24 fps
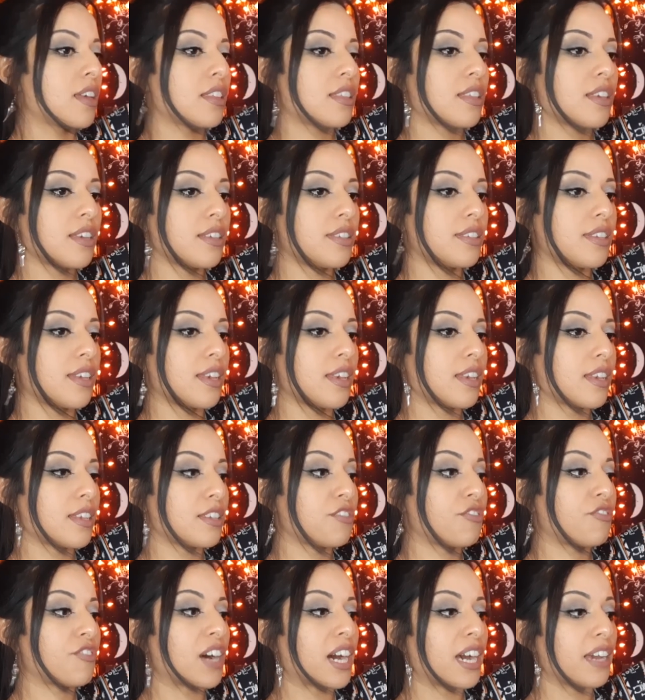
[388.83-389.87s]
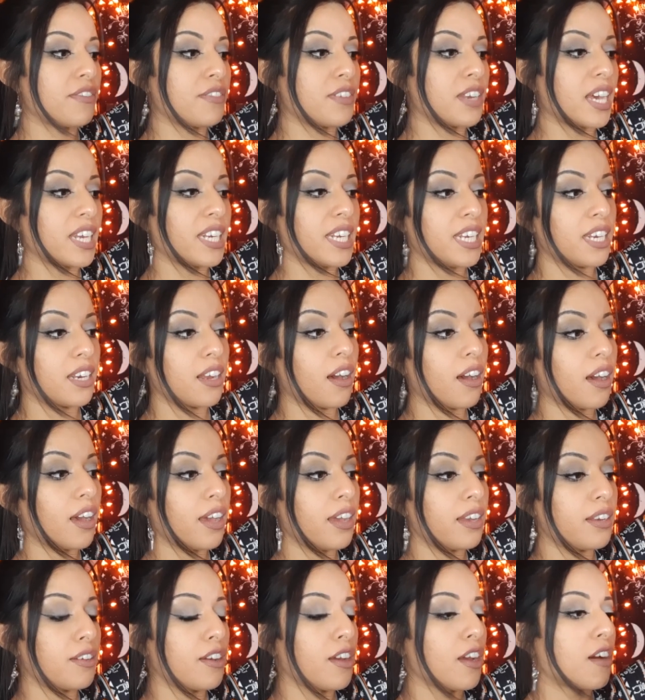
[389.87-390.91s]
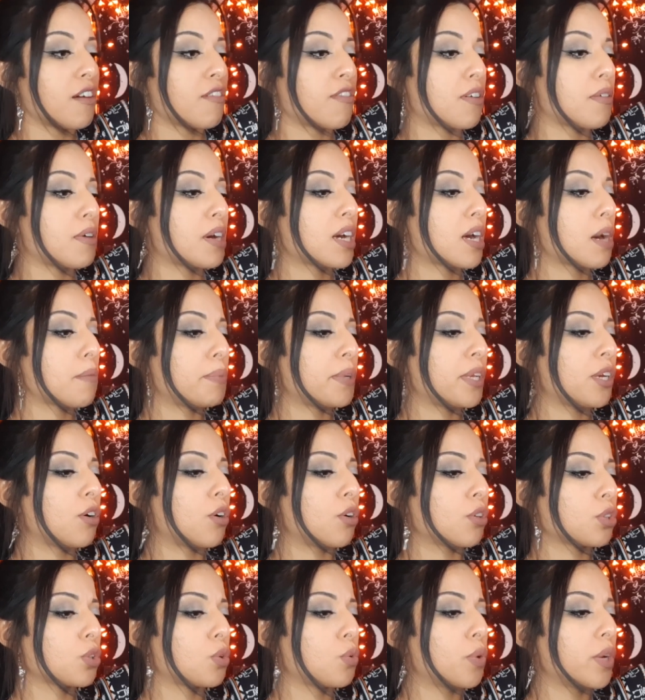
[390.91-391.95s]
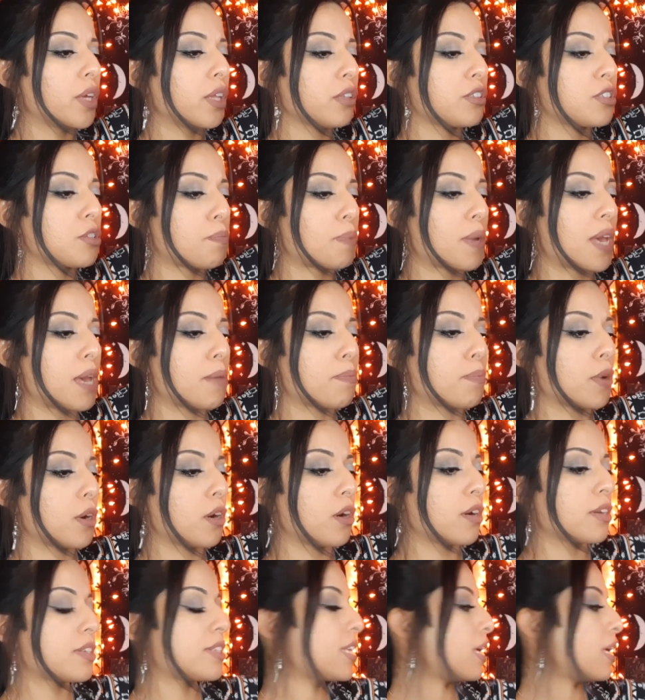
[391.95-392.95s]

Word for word: This is $5.99 from a company called Quill to Paper.